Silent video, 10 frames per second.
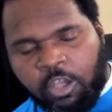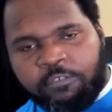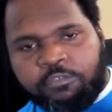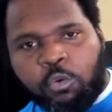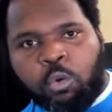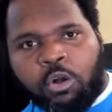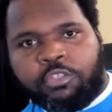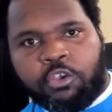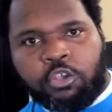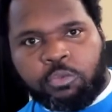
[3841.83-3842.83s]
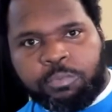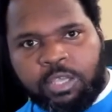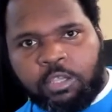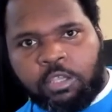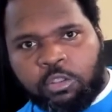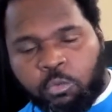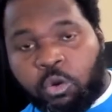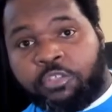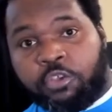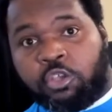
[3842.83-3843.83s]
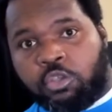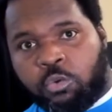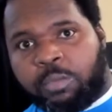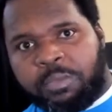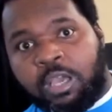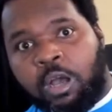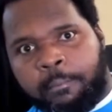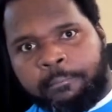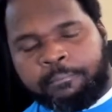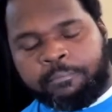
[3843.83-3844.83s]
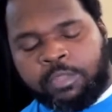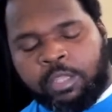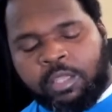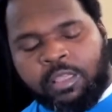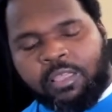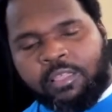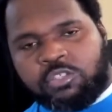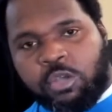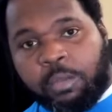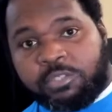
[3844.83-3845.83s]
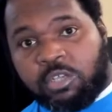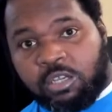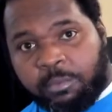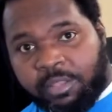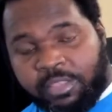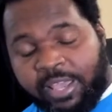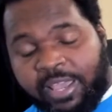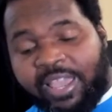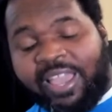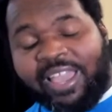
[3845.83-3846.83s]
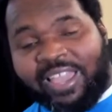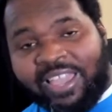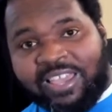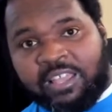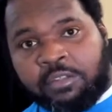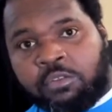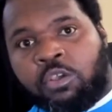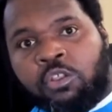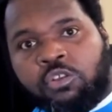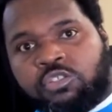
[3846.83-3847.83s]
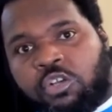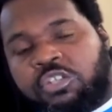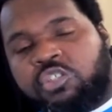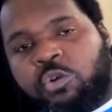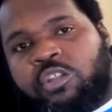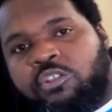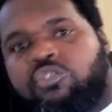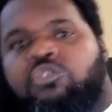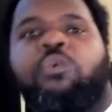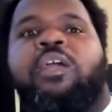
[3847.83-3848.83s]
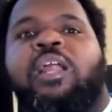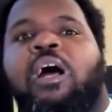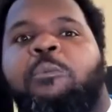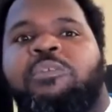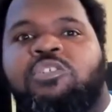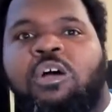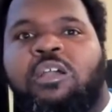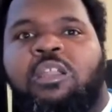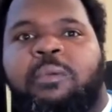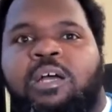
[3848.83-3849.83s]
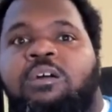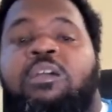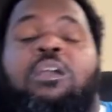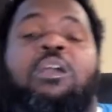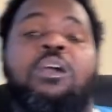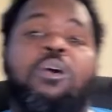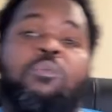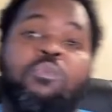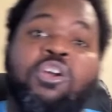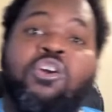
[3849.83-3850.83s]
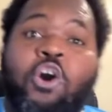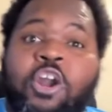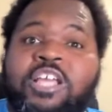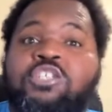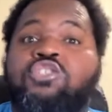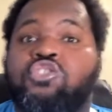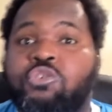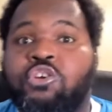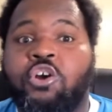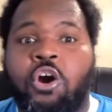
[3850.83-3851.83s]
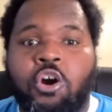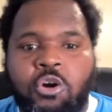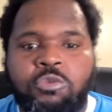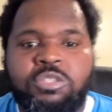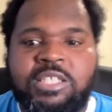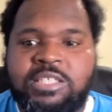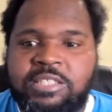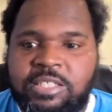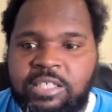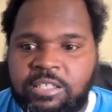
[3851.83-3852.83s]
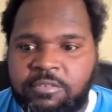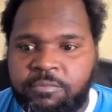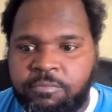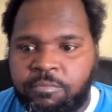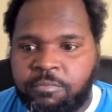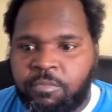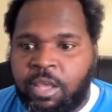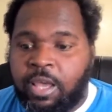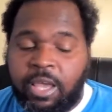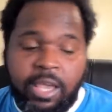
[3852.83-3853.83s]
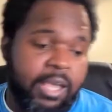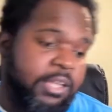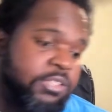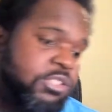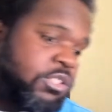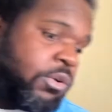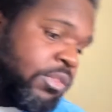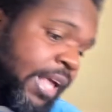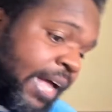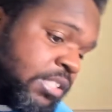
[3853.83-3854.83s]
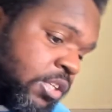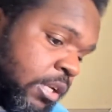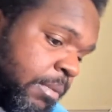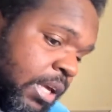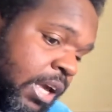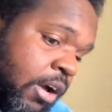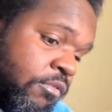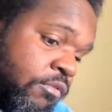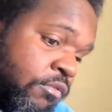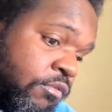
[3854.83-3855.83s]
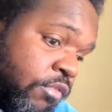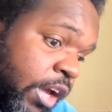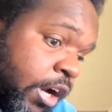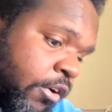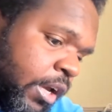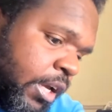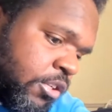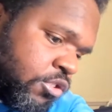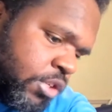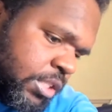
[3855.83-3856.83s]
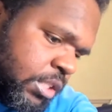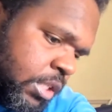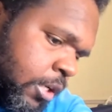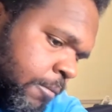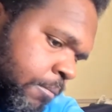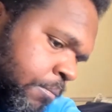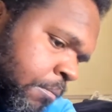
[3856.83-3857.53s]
of the wealthier you pe- the wealthier you become. So I'll be talking about that, and there's also another story that I'll be talking about regarding junior ROTC. And so that's going to be a very interesting,